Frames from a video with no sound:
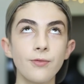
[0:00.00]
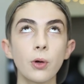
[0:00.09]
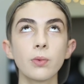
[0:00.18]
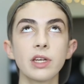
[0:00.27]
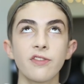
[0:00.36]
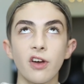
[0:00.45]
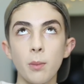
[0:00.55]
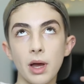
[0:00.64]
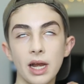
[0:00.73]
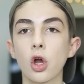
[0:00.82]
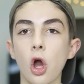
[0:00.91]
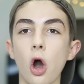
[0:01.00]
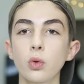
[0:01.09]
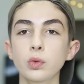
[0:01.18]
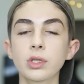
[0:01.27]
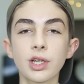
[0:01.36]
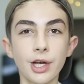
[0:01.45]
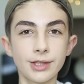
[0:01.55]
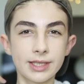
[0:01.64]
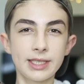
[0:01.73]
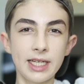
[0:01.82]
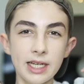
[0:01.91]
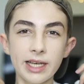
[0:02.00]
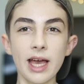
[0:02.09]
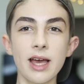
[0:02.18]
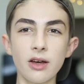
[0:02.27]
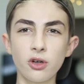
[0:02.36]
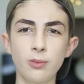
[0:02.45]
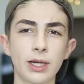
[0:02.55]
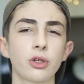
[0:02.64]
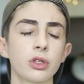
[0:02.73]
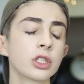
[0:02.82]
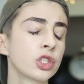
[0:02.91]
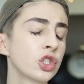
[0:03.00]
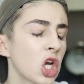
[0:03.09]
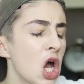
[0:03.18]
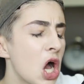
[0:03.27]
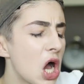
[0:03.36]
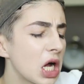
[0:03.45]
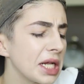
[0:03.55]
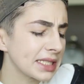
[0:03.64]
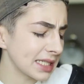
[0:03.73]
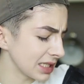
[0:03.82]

I've not really found my like, cult concealer yet oh my god this shirt